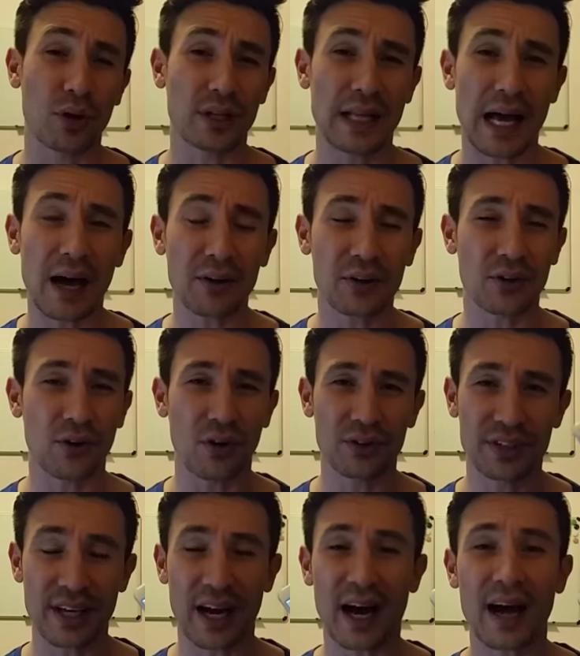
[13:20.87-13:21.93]
more louder
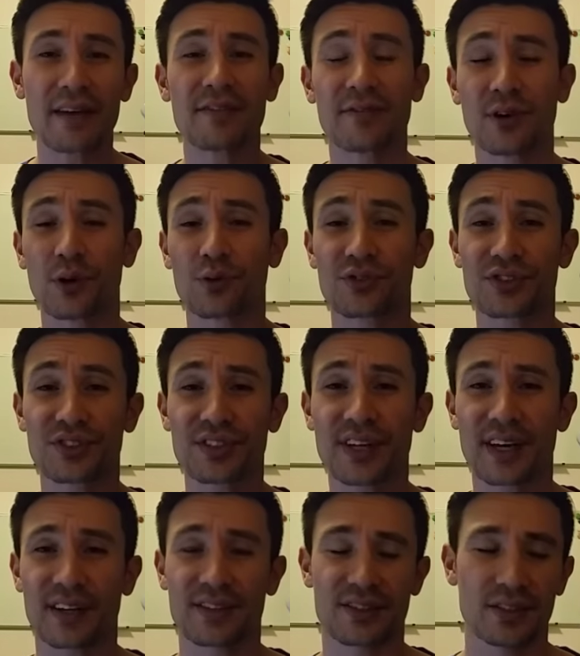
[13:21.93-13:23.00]
on the iPhone
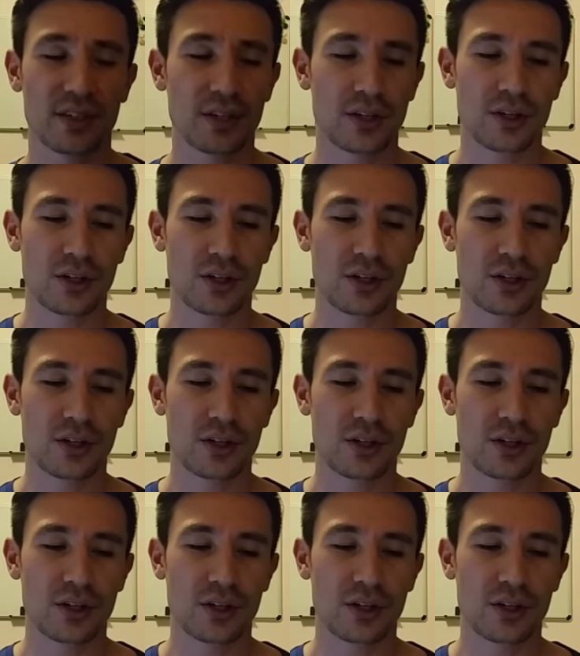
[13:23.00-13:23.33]
6.